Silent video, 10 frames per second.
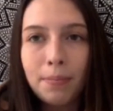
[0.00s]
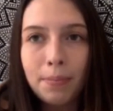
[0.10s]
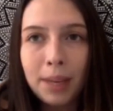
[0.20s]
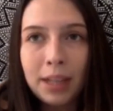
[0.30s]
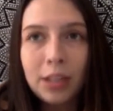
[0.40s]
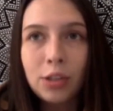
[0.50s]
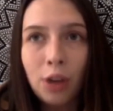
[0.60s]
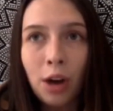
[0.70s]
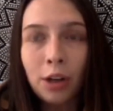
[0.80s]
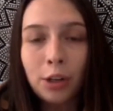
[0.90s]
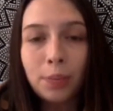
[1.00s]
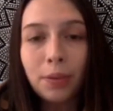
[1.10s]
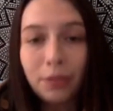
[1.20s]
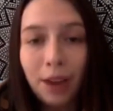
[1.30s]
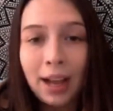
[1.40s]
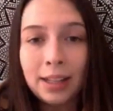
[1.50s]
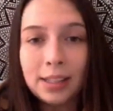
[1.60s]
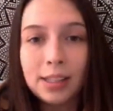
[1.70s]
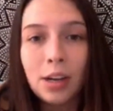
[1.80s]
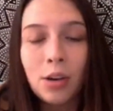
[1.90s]
big, strong group of
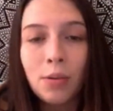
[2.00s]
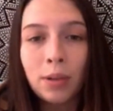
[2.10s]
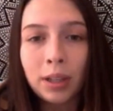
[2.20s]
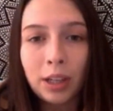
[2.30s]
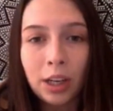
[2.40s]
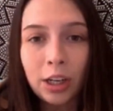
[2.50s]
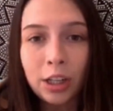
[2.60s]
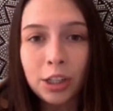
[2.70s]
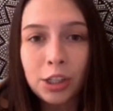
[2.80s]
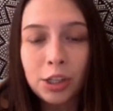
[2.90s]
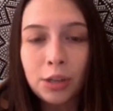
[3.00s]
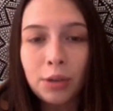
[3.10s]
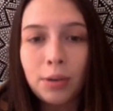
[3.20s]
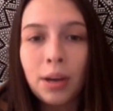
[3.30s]
friends who will encourage you